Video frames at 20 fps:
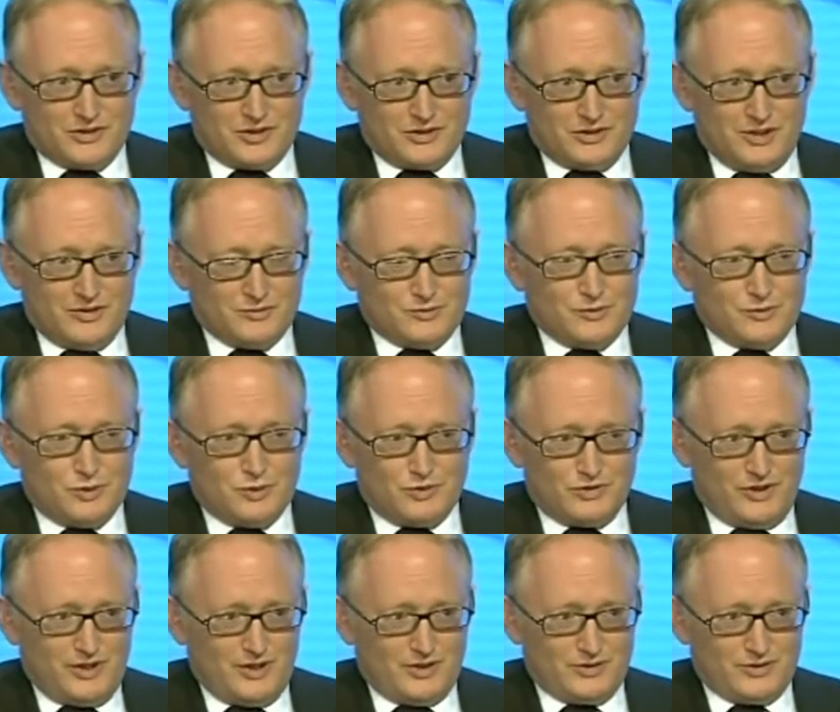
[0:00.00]
There's around
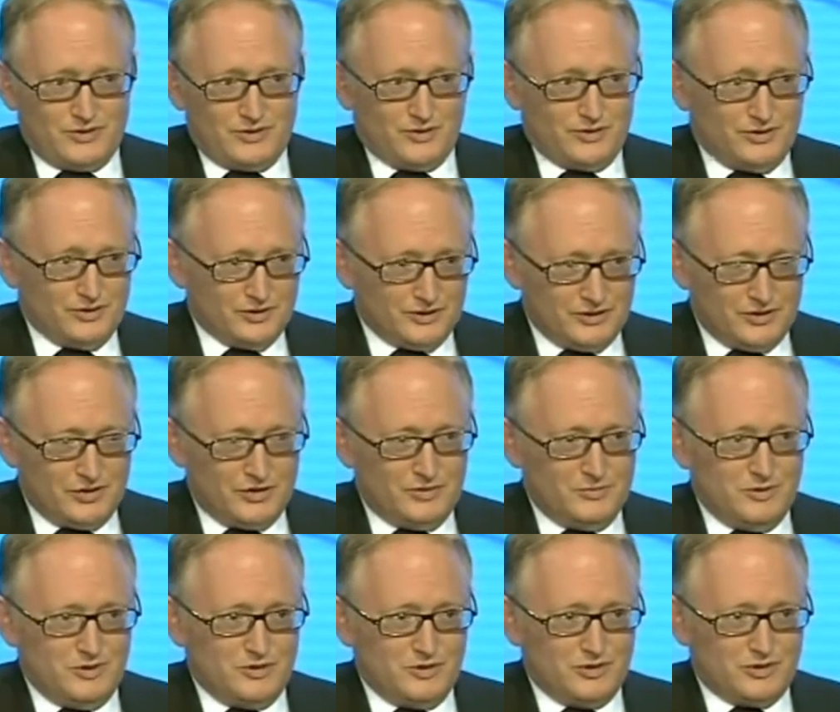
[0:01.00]
4,000
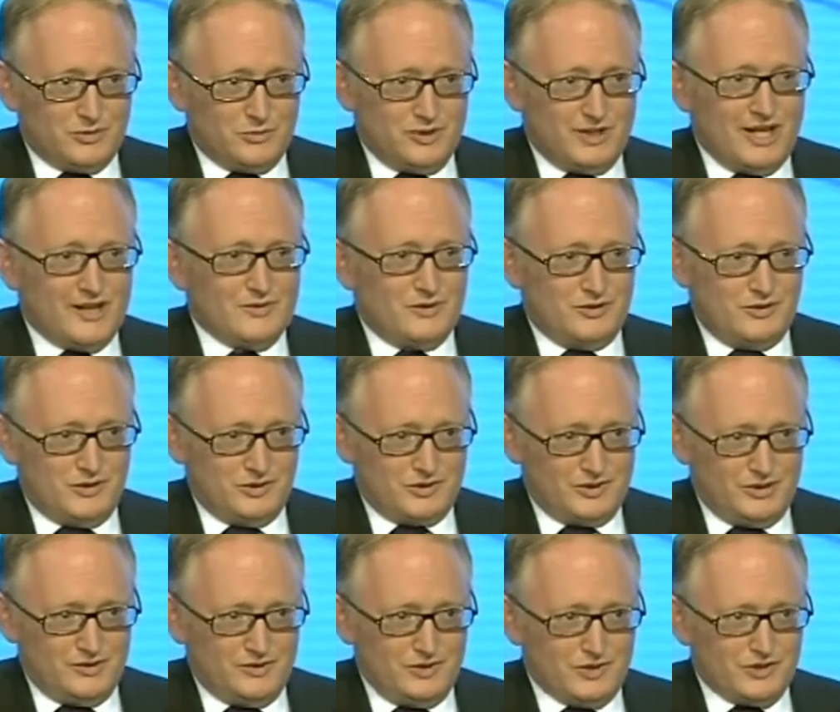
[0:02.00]
contributors that we have on the
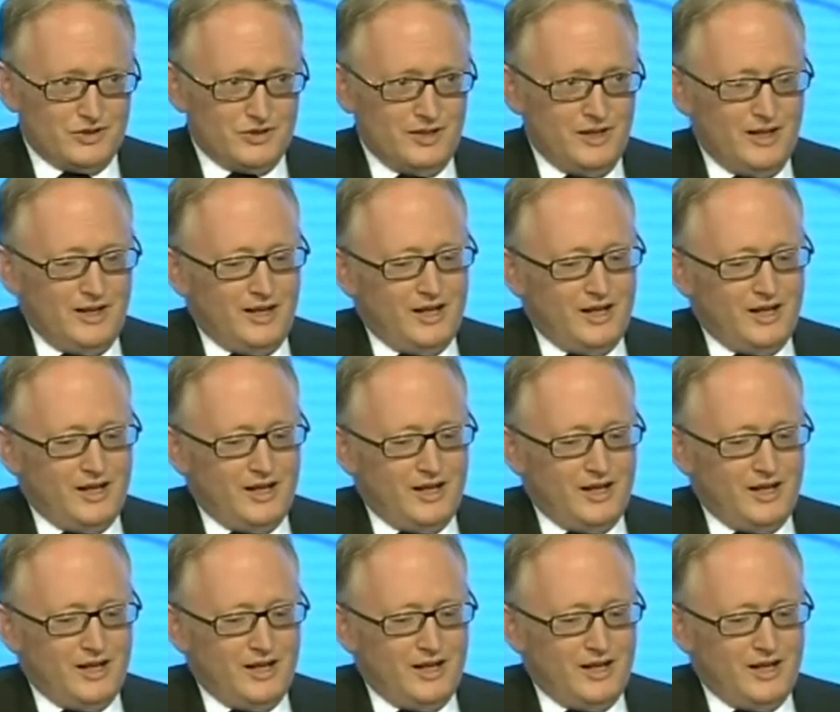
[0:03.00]
service,